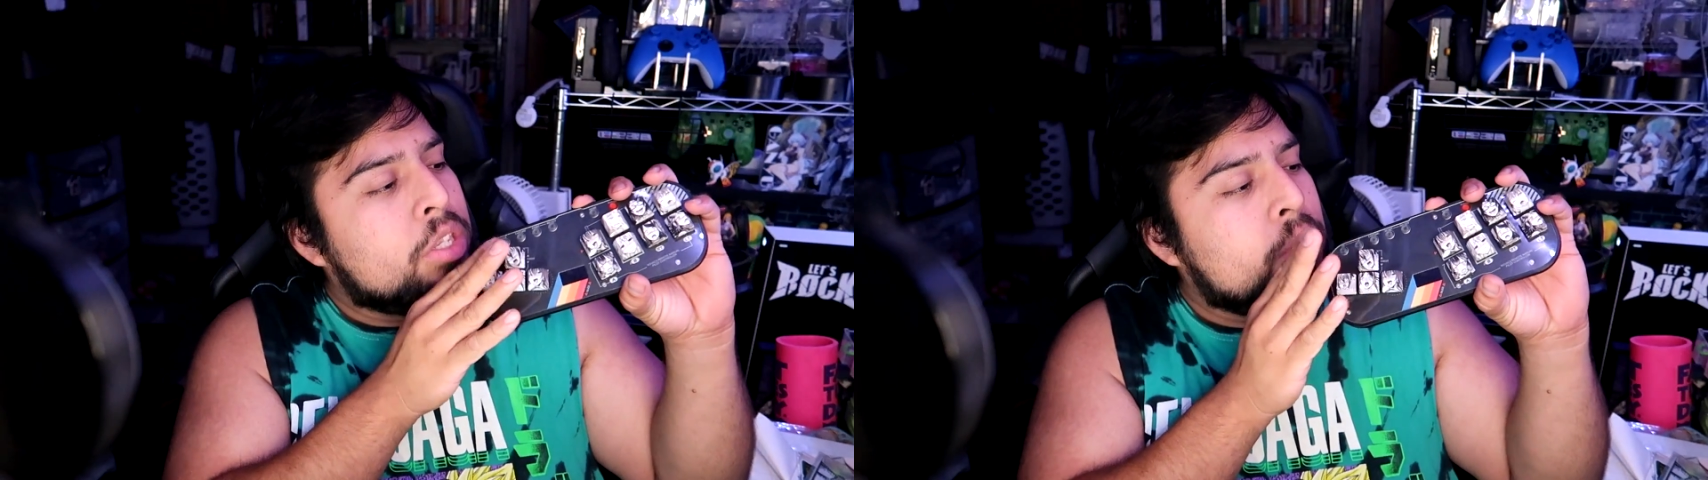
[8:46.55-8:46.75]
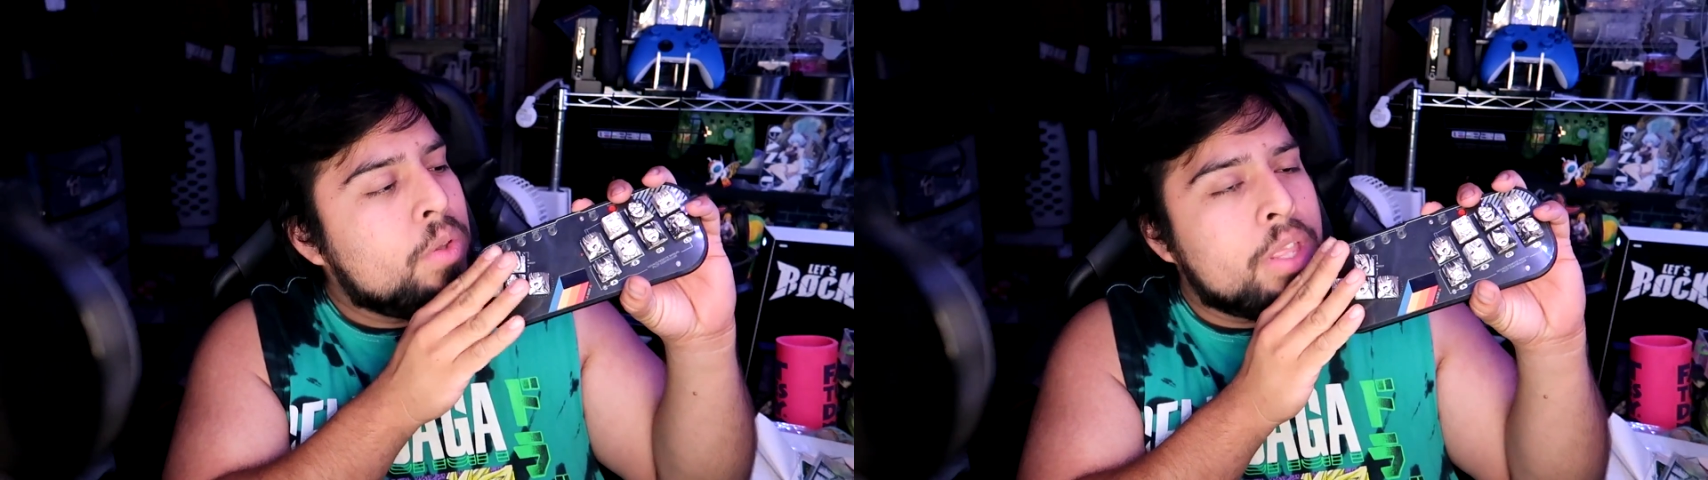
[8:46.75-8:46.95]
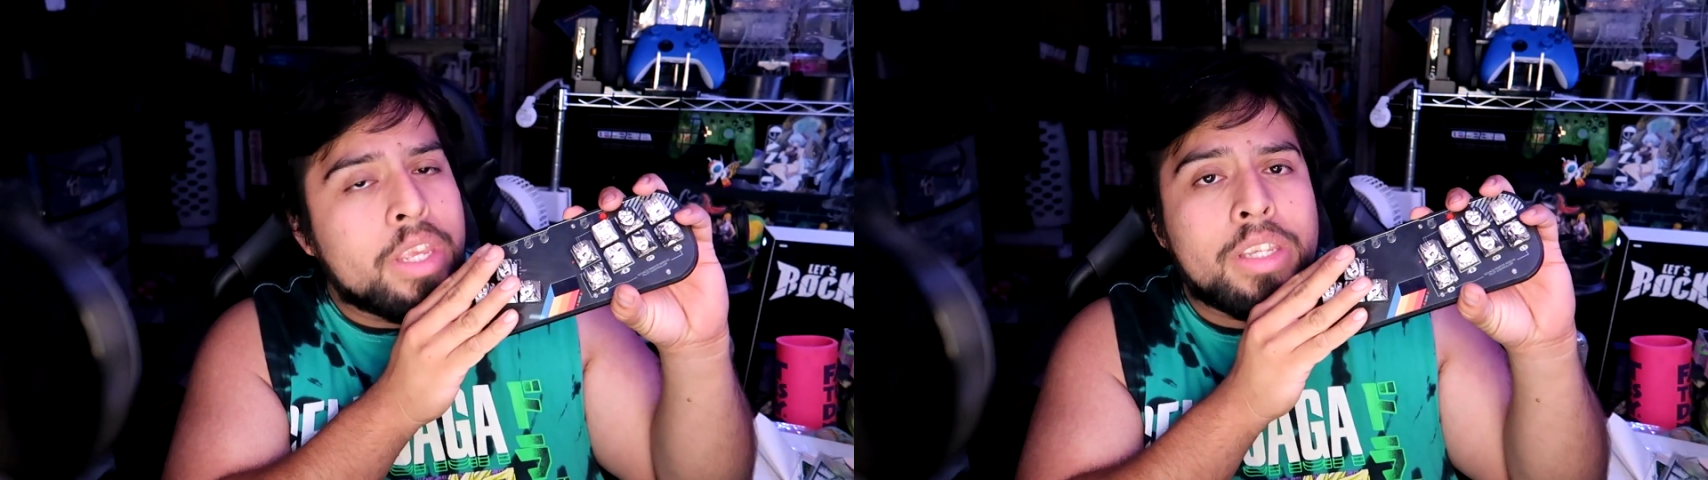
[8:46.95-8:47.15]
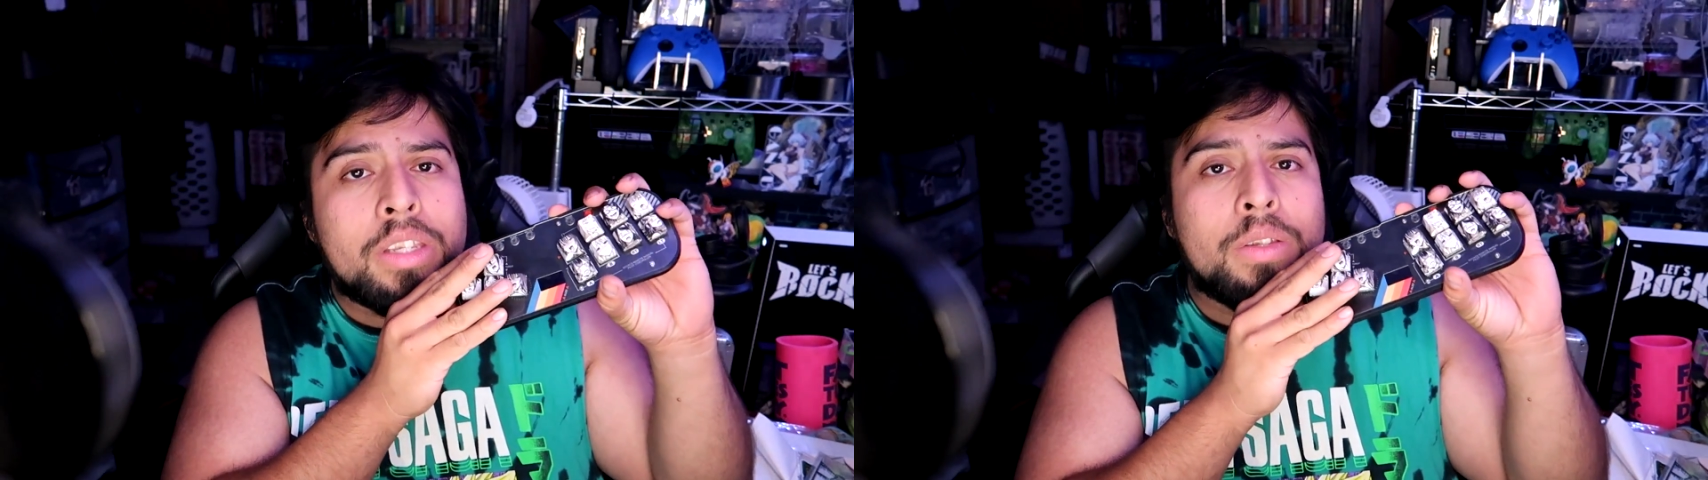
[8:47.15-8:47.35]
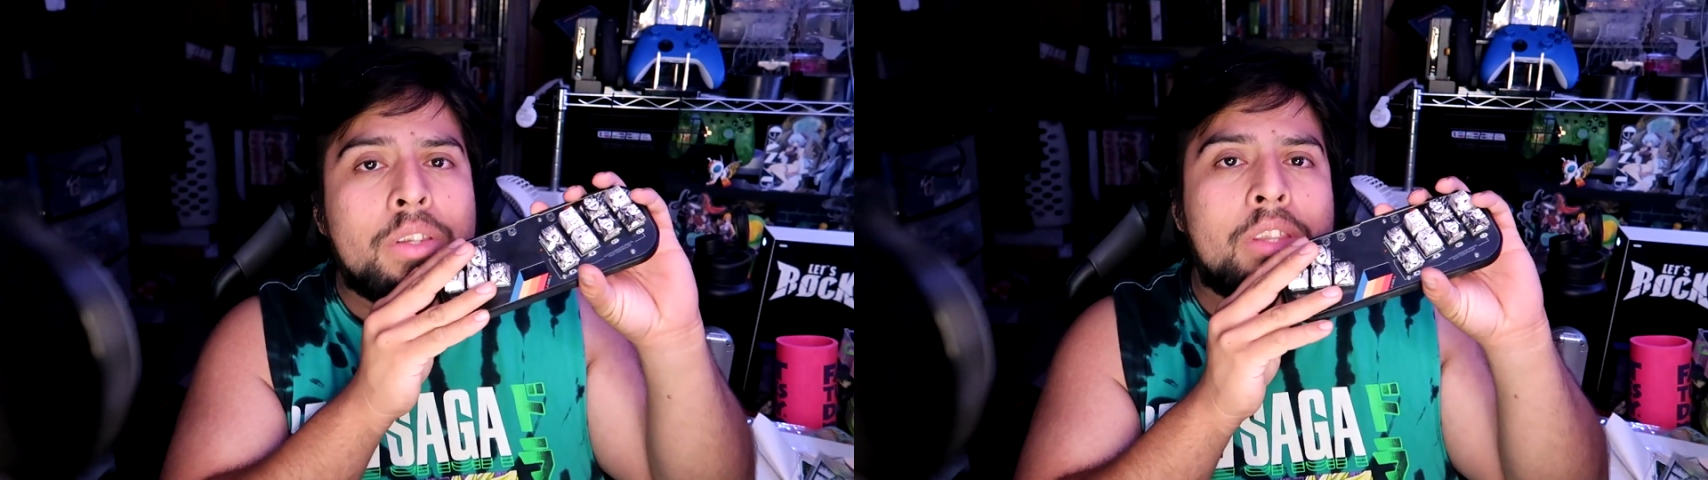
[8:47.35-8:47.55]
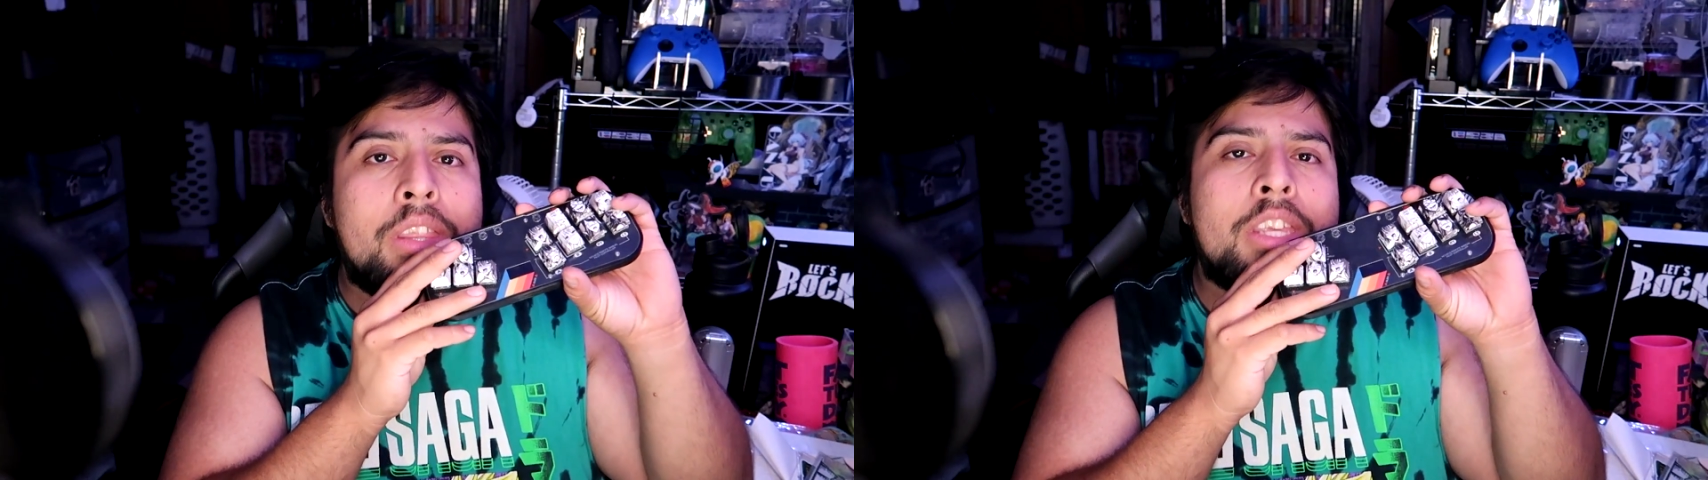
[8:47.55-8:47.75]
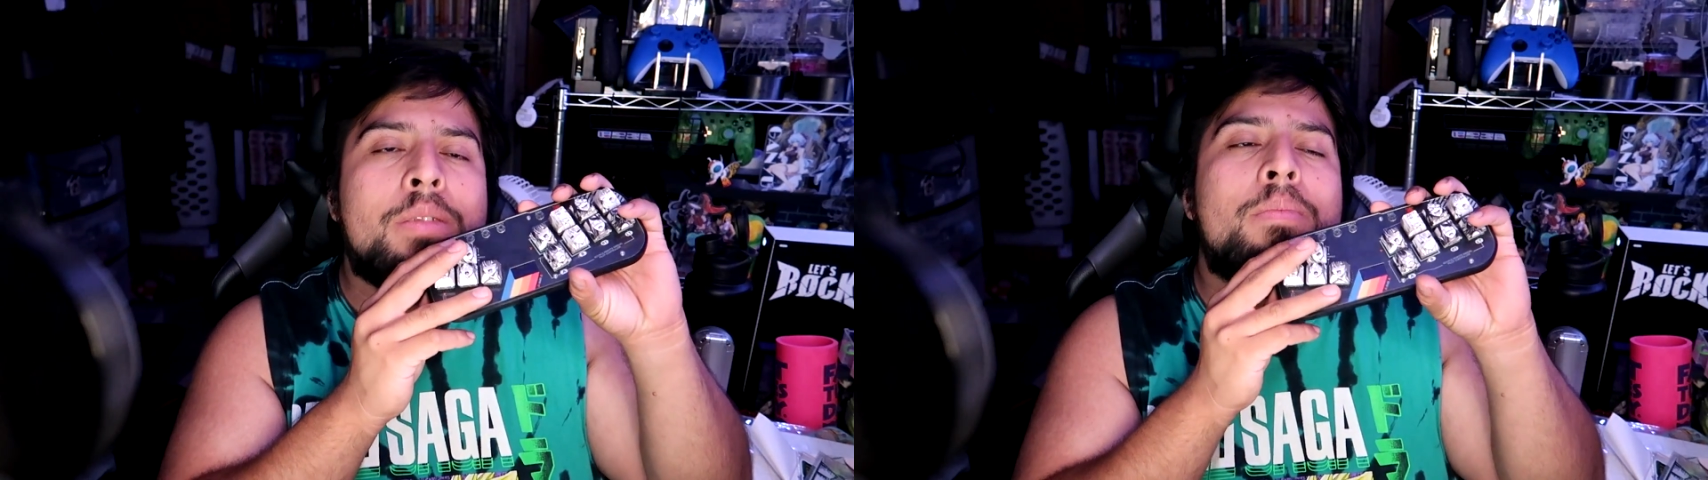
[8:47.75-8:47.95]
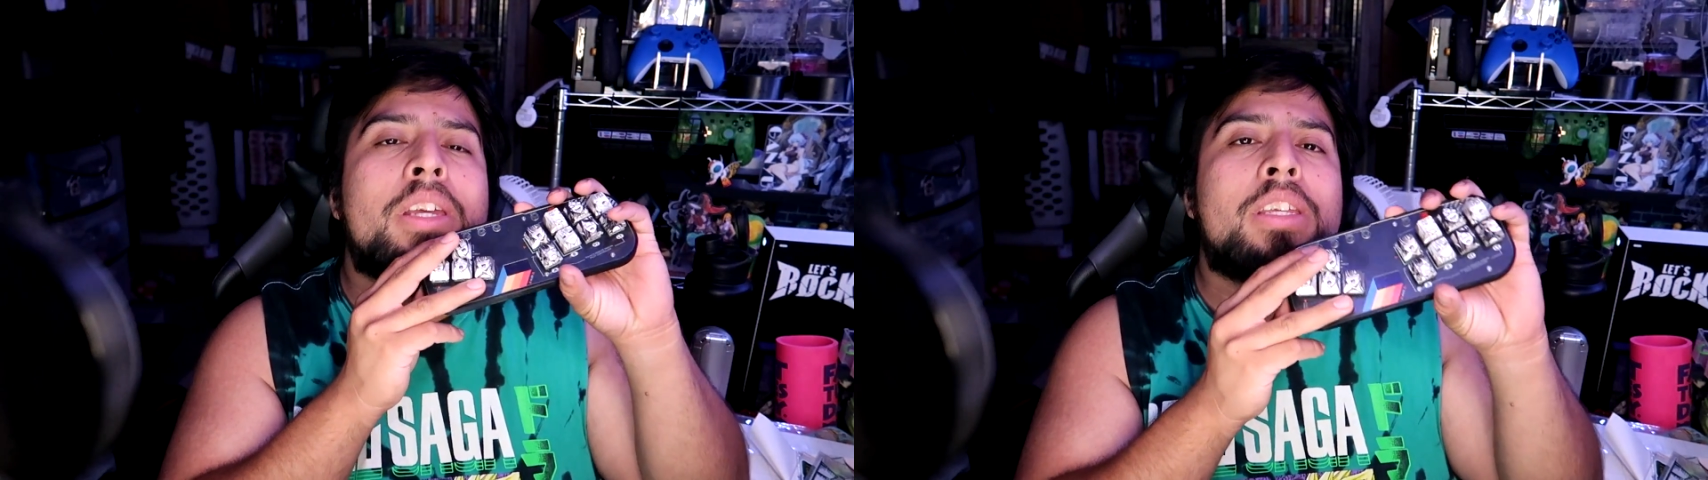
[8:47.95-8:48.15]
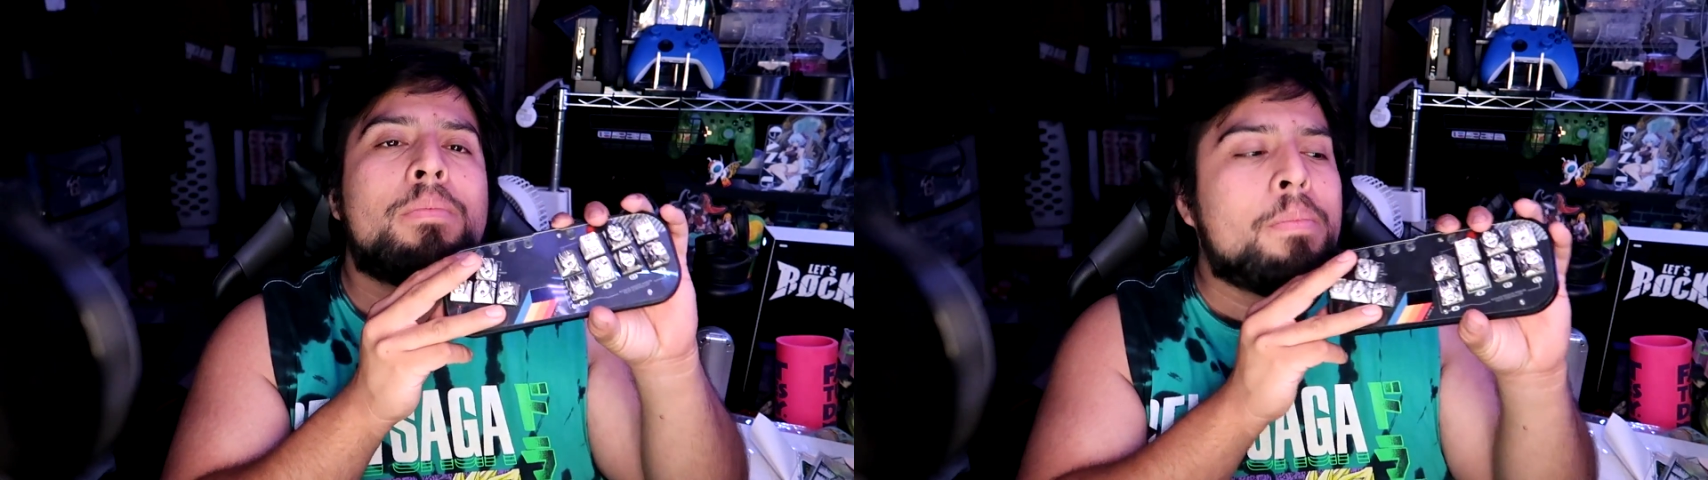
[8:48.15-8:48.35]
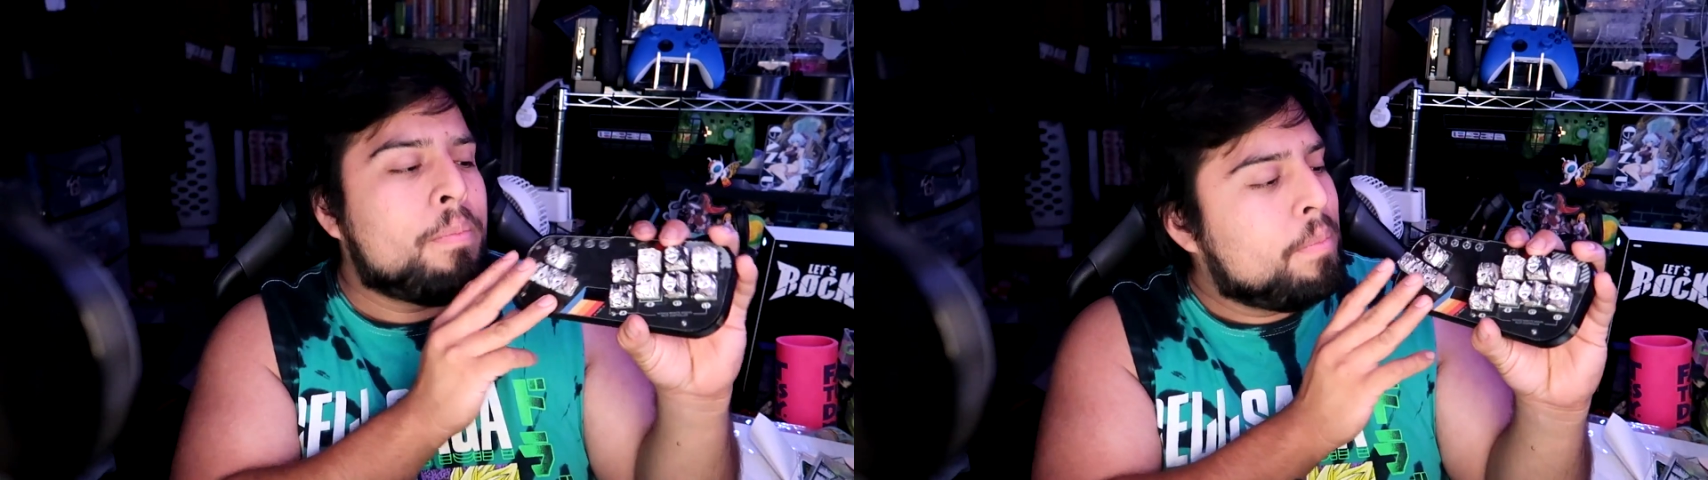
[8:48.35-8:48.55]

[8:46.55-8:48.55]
to this mix